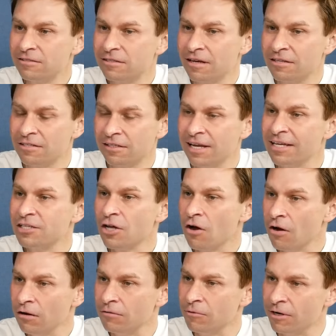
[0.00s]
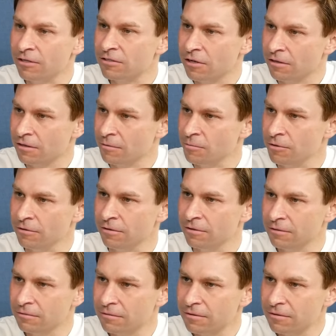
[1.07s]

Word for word: you're so used to it. It's less hot when it's on the computer.